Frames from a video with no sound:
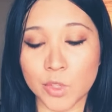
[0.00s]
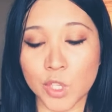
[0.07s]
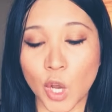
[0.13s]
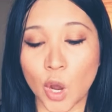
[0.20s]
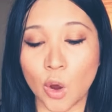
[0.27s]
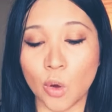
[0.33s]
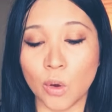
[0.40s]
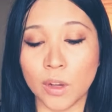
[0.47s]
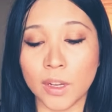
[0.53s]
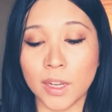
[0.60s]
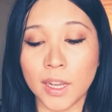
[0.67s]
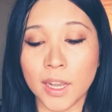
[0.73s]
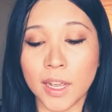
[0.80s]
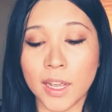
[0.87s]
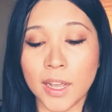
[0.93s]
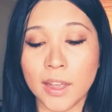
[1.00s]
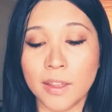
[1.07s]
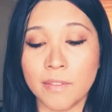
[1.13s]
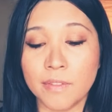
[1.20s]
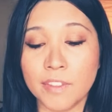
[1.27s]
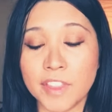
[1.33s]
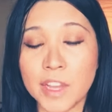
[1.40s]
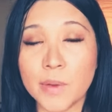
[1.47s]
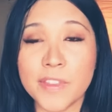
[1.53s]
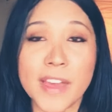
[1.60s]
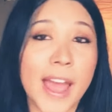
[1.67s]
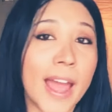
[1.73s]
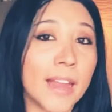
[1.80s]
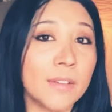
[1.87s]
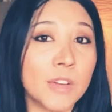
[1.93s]
so the thing with
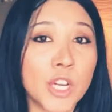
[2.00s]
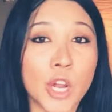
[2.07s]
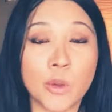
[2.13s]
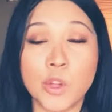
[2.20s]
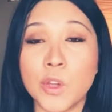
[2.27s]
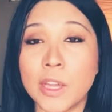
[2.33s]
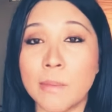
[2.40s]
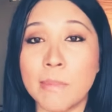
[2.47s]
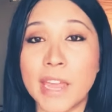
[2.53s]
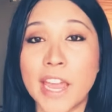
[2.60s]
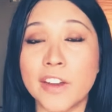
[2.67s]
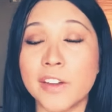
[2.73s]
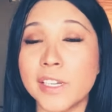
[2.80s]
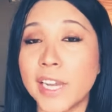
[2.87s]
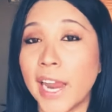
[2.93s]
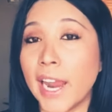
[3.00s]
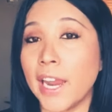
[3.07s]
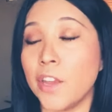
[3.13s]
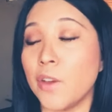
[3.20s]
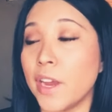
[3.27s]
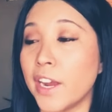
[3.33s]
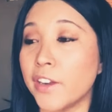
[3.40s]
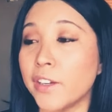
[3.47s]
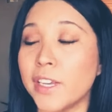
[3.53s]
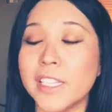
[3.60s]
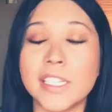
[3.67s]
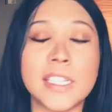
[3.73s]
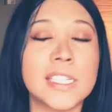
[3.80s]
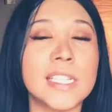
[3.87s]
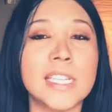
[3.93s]
that, you know, you can be entertained. You can.
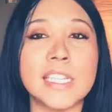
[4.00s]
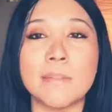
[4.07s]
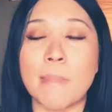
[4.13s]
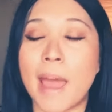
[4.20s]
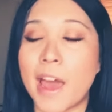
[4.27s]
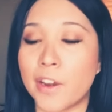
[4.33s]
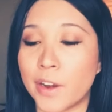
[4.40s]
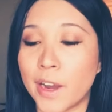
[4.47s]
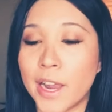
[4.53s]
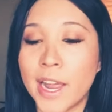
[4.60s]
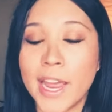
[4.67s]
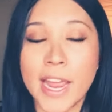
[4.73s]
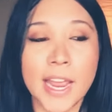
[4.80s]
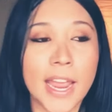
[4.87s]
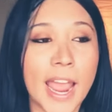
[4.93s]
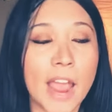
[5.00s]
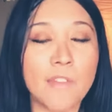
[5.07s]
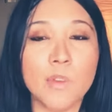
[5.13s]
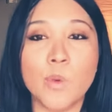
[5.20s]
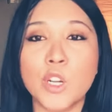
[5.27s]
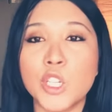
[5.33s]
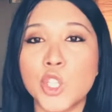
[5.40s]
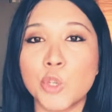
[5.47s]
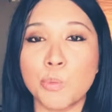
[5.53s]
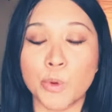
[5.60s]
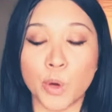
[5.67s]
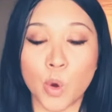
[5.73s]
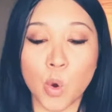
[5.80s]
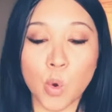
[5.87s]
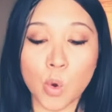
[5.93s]
It just doesn't matter. Everyone's
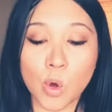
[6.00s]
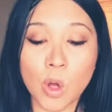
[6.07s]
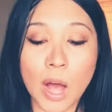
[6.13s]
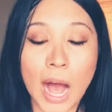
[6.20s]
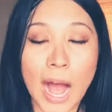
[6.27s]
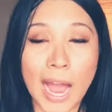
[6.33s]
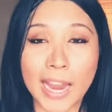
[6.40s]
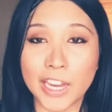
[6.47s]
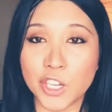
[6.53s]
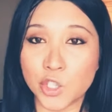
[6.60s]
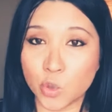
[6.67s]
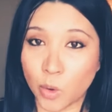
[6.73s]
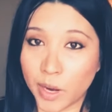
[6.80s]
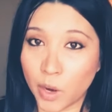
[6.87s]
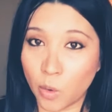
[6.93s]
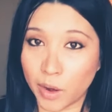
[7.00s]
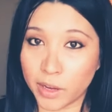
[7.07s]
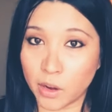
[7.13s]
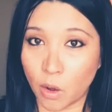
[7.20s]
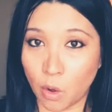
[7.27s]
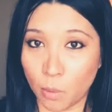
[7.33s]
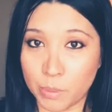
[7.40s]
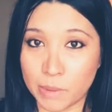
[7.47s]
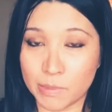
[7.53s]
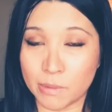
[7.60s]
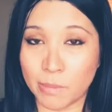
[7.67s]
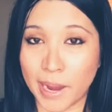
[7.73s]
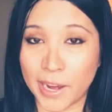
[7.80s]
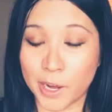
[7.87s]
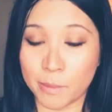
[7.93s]
super cool. I enjoy going to old people
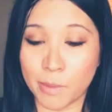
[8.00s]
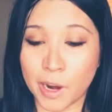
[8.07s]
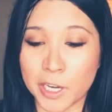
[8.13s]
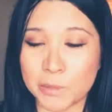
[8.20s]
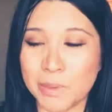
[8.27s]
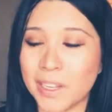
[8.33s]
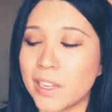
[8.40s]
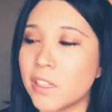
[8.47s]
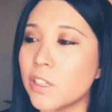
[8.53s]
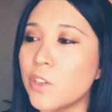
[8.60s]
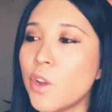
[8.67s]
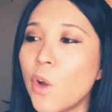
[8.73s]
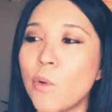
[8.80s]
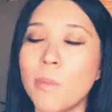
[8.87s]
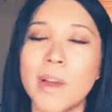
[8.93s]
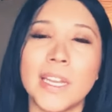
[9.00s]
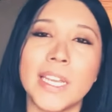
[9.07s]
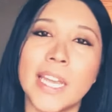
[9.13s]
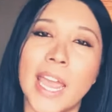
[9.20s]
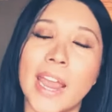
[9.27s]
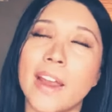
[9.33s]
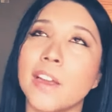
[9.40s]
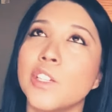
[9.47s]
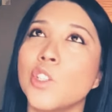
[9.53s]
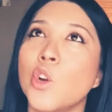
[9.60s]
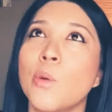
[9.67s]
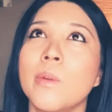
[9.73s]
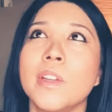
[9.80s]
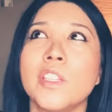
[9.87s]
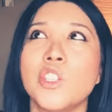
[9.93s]
biker bars because nobody cares.
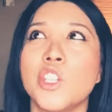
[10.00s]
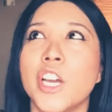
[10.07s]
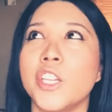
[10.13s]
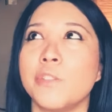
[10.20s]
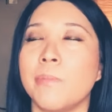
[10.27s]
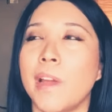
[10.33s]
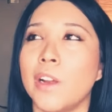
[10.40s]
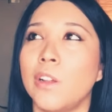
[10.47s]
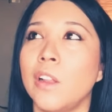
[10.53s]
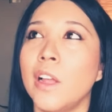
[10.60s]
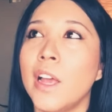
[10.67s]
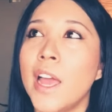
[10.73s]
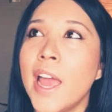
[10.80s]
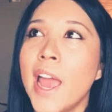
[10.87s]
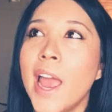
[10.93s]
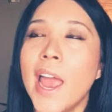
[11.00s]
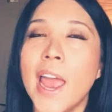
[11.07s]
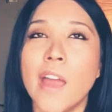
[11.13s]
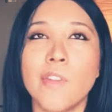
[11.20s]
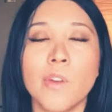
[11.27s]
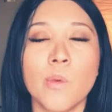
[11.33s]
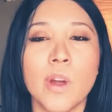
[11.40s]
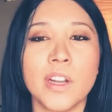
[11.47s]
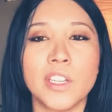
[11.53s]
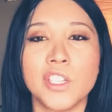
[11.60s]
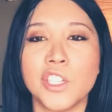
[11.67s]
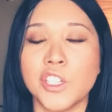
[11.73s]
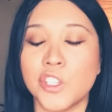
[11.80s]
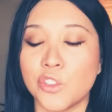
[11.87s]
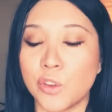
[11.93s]
No one's judgmental. Everyone is
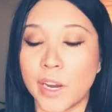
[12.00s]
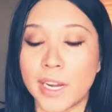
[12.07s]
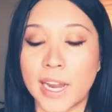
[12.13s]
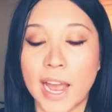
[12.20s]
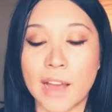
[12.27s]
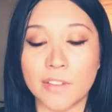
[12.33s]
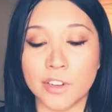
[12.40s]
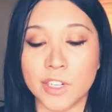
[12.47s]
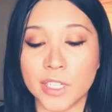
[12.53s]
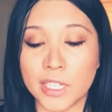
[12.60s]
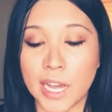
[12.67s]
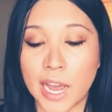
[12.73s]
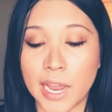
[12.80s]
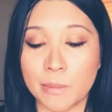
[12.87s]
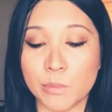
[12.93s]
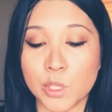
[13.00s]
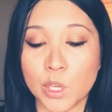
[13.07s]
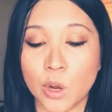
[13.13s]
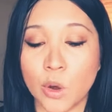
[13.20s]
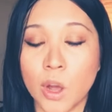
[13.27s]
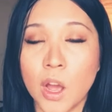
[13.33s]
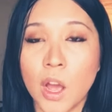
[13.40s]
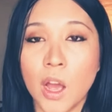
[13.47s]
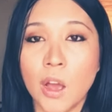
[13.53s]
just trying to have a good time. So,